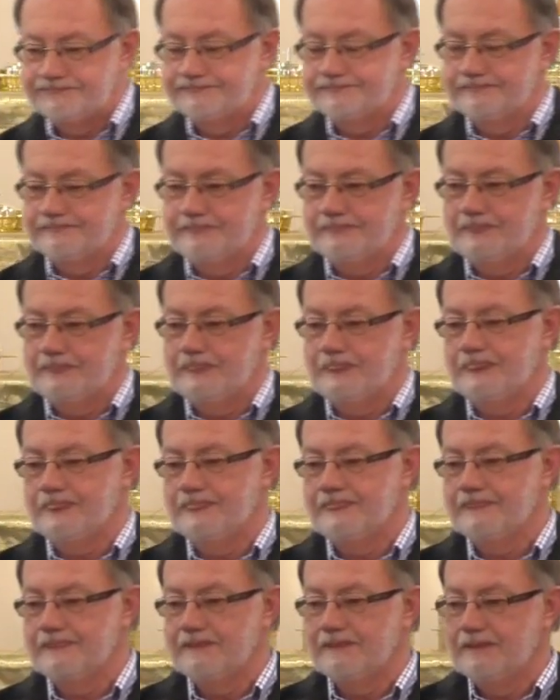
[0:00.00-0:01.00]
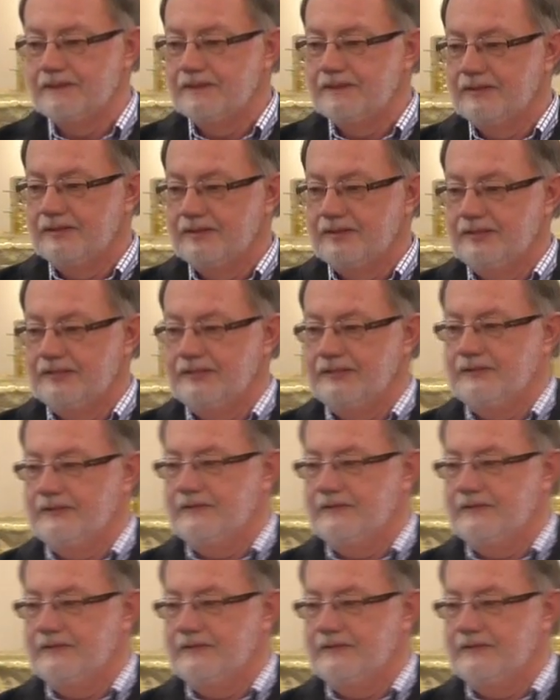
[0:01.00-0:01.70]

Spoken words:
Nobody speaks.